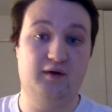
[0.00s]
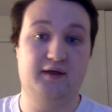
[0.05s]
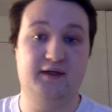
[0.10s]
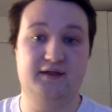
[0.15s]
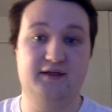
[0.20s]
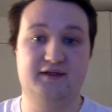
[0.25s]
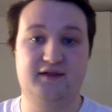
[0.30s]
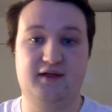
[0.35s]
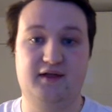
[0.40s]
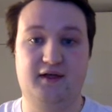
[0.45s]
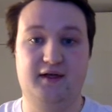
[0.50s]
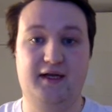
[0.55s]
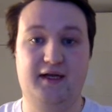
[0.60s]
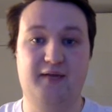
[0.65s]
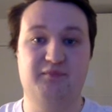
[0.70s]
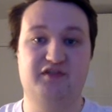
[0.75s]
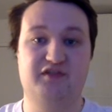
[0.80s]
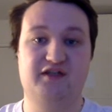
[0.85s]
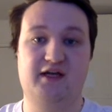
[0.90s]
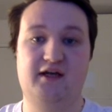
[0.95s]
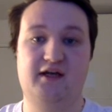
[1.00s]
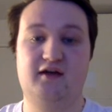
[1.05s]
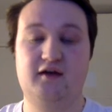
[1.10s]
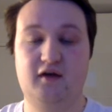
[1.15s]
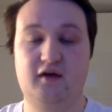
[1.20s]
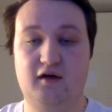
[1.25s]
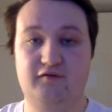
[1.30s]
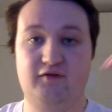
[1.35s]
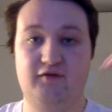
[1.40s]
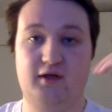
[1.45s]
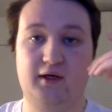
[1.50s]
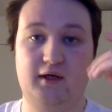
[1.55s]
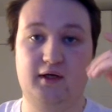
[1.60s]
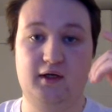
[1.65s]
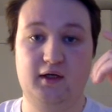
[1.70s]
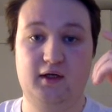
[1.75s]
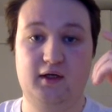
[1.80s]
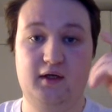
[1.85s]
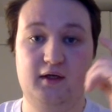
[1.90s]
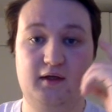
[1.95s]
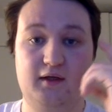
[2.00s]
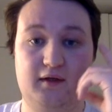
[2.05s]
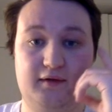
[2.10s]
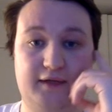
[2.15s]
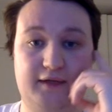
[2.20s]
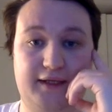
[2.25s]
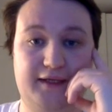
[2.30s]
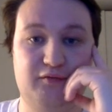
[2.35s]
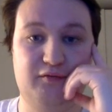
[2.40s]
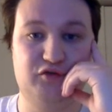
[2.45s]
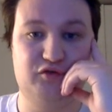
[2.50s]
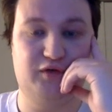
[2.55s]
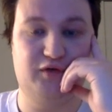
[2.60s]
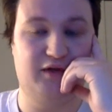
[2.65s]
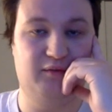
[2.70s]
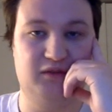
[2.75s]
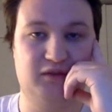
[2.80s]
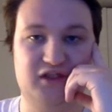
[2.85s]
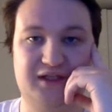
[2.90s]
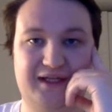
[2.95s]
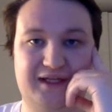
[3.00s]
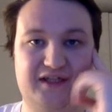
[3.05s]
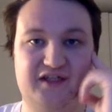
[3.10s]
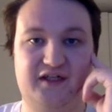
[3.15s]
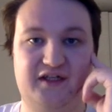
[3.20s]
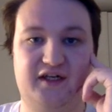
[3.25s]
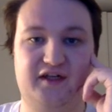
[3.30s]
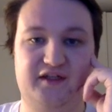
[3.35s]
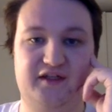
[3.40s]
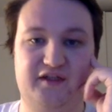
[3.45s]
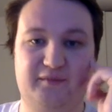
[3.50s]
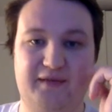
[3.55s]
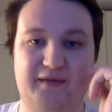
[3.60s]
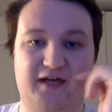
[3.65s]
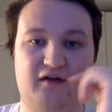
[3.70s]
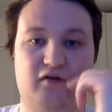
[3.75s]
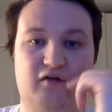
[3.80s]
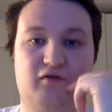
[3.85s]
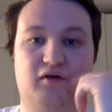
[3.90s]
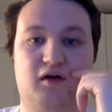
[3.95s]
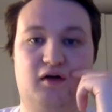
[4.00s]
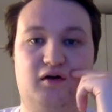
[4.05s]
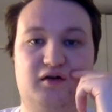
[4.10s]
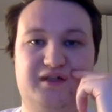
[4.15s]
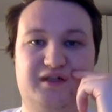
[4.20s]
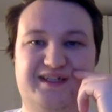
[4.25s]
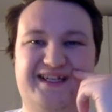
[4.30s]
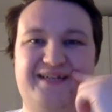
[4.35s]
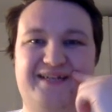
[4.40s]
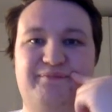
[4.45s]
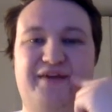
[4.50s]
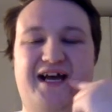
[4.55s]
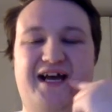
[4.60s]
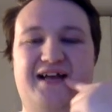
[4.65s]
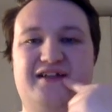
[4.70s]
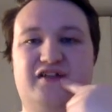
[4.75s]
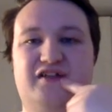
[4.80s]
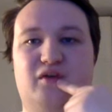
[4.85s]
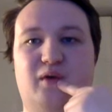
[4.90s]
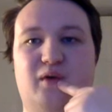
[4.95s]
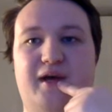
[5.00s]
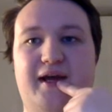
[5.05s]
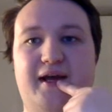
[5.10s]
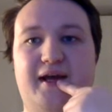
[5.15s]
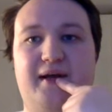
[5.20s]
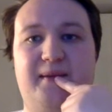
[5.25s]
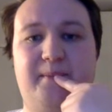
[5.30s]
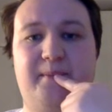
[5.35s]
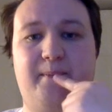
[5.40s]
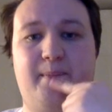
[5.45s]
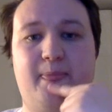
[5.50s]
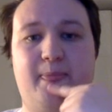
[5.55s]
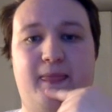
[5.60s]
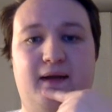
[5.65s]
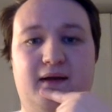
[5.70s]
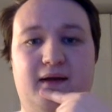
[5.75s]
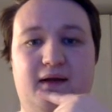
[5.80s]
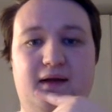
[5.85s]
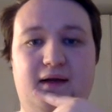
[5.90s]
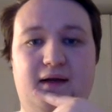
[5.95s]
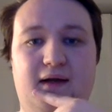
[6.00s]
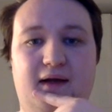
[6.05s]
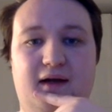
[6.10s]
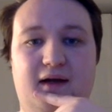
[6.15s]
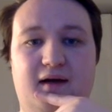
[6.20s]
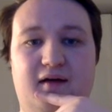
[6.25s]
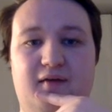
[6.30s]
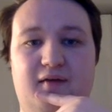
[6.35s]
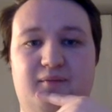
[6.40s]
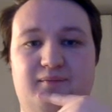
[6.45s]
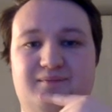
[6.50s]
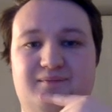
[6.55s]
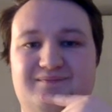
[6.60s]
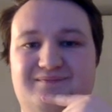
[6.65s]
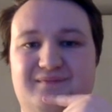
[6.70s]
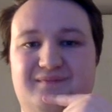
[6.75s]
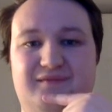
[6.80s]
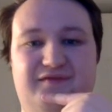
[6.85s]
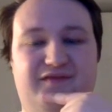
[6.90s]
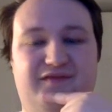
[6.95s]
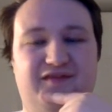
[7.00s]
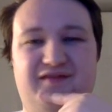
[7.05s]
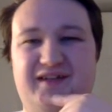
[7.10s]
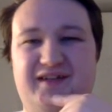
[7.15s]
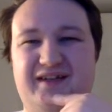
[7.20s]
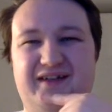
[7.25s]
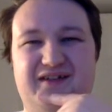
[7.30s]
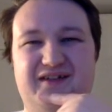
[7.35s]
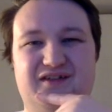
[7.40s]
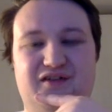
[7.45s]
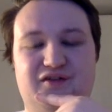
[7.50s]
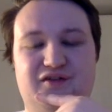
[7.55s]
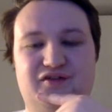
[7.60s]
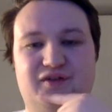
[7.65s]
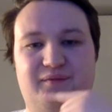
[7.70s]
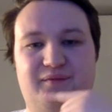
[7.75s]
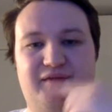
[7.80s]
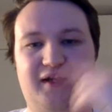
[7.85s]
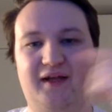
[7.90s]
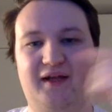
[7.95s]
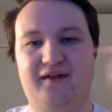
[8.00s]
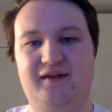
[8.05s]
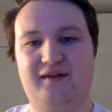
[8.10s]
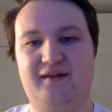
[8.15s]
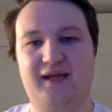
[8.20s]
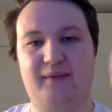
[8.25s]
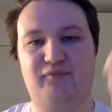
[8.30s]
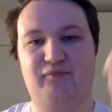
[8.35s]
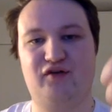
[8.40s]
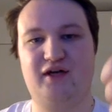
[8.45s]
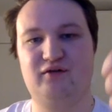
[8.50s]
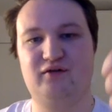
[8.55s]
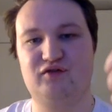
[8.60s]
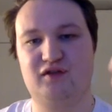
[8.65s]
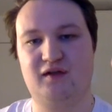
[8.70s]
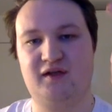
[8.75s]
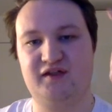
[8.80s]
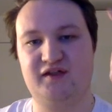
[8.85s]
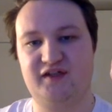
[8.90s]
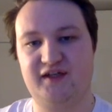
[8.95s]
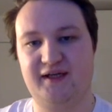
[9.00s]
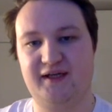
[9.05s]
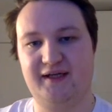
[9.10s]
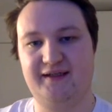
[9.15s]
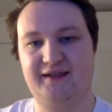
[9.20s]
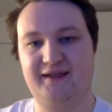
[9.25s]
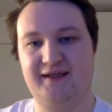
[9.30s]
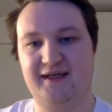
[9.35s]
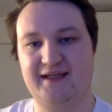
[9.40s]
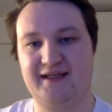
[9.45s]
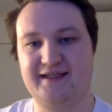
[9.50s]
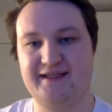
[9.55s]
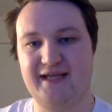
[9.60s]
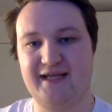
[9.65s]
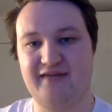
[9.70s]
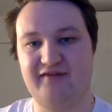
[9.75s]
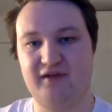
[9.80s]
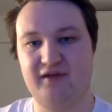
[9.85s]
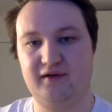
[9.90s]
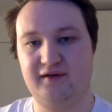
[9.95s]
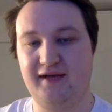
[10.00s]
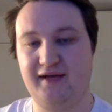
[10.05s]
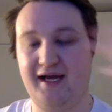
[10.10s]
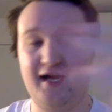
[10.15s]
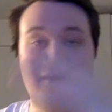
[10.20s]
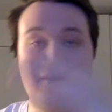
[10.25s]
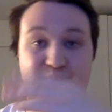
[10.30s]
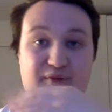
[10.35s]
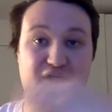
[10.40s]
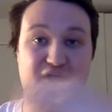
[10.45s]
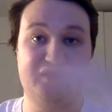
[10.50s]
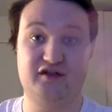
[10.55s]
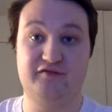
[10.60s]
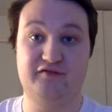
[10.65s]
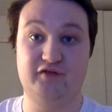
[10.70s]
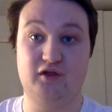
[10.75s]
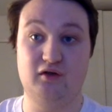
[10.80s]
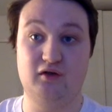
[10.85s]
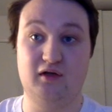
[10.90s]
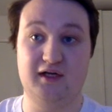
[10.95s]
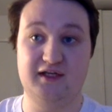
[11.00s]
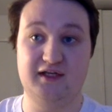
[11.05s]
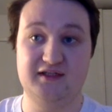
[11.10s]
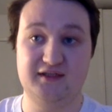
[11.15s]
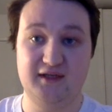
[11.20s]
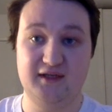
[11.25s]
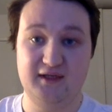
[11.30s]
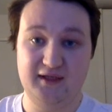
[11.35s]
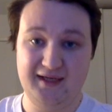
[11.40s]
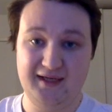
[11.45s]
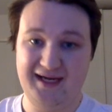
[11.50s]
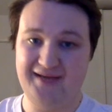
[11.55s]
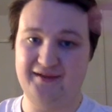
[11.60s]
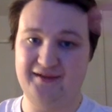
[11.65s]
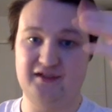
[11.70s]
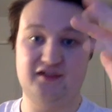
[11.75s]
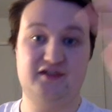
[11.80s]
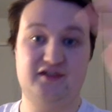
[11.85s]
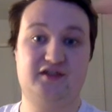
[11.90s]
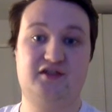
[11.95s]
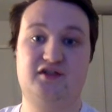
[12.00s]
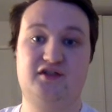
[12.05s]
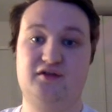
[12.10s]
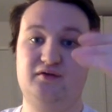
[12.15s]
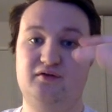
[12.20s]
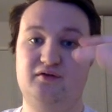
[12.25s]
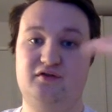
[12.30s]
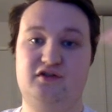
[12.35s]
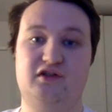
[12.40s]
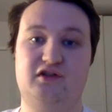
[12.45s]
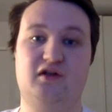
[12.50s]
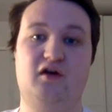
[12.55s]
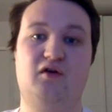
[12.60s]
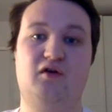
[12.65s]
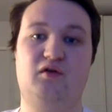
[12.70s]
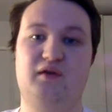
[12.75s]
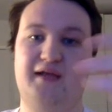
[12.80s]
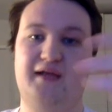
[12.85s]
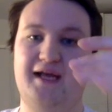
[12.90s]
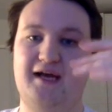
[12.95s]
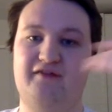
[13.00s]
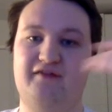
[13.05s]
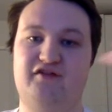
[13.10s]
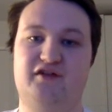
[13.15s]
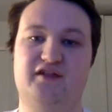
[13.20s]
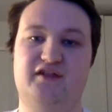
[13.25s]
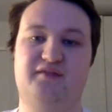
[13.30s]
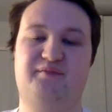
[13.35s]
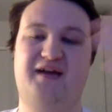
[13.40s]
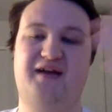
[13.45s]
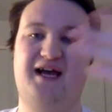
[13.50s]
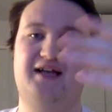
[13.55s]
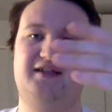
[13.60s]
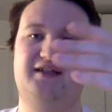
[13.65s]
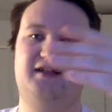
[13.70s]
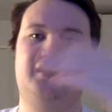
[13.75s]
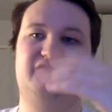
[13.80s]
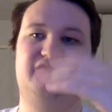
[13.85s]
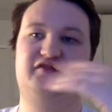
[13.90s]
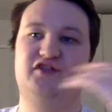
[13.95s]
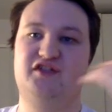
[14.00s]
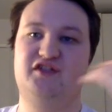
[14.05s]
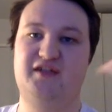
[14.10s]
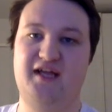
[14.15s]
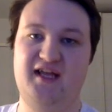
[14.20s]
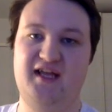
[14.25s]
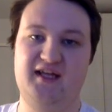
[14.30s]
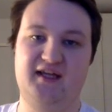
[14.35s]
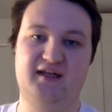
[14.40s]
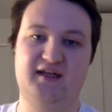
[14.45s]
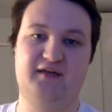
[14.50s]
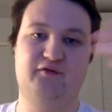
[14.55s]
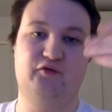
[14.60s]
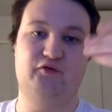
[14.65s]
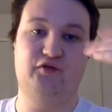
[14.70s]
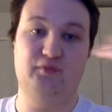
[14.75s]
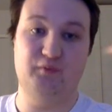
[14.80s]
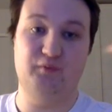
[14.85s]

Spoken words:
is the namesake of he was one of the most legendary tobacco growers. He passed away 15 years ago or something. I think that brand was launched in 1997. They had a bunch of Vitolas, and then slowly after his passing, they've just taken them